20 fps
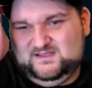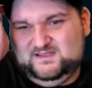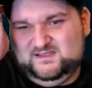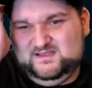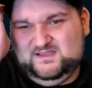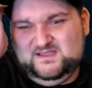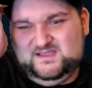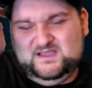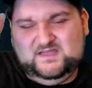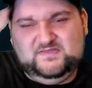
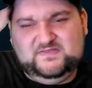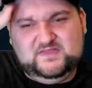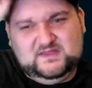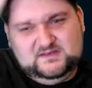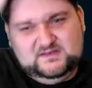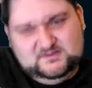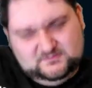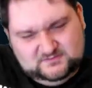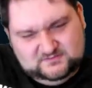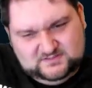And then
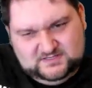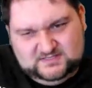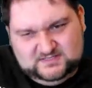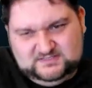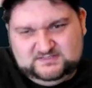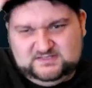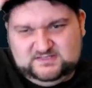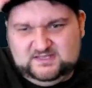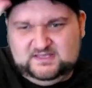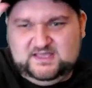you
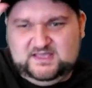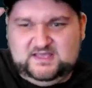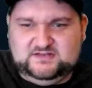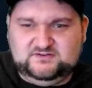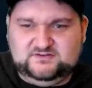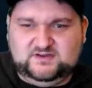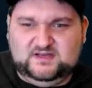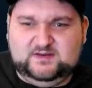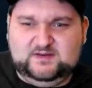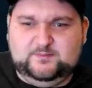just, again,
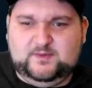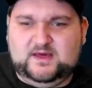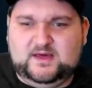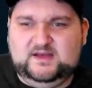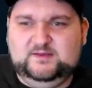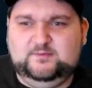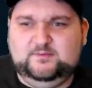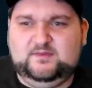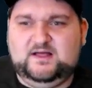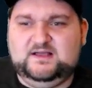try to body
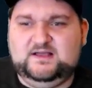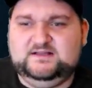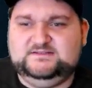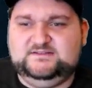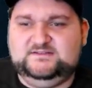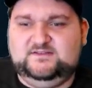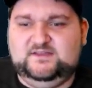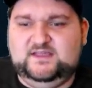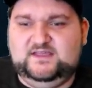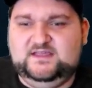block it so
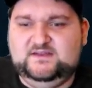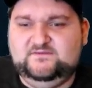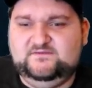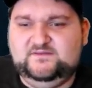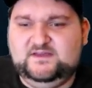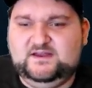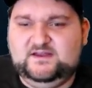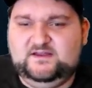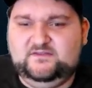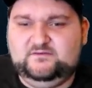they can't even get
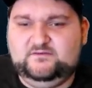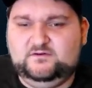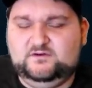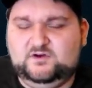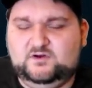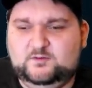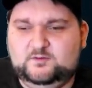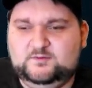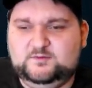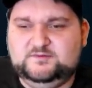on their own
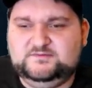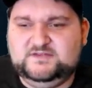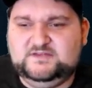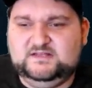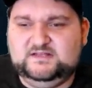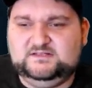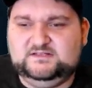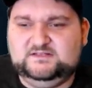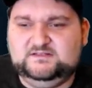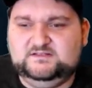home objective.